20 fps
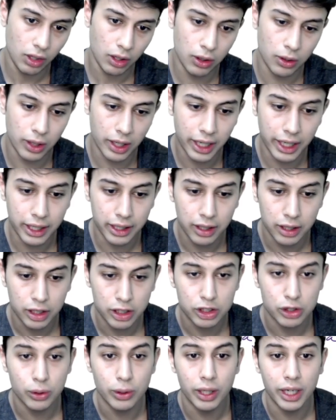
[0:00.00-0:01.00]
Alright.
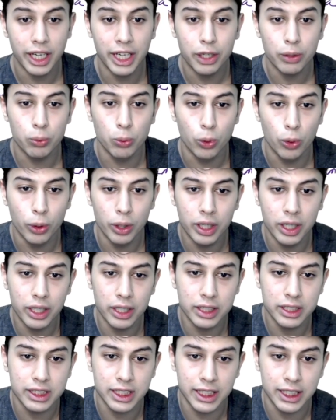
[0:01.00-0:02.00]
So it
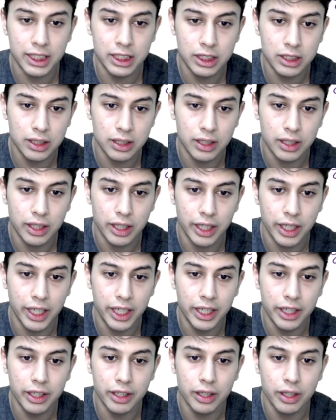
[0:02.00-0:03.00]
won't change.
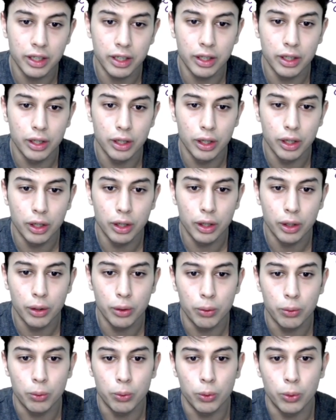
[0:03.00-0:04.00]
It
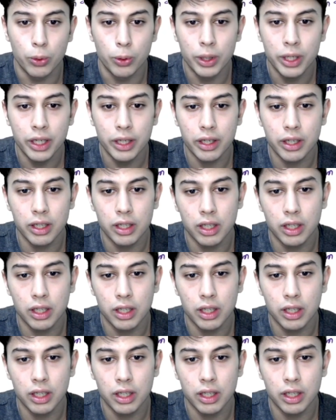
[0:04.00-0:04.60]
won't